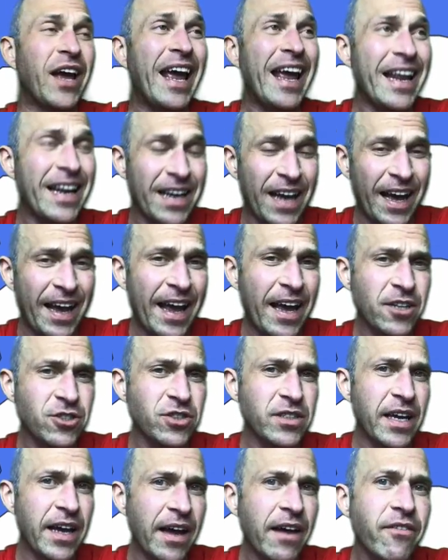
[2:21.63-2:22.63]
And I
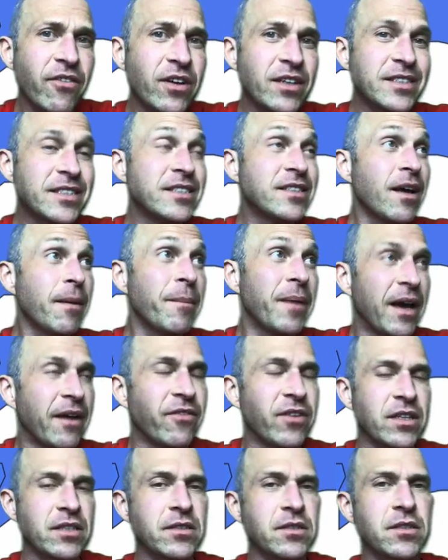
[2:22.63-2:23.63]
actually have some
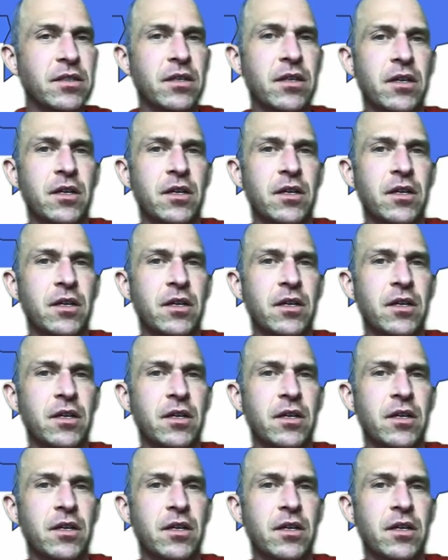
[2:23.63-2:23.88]
evidence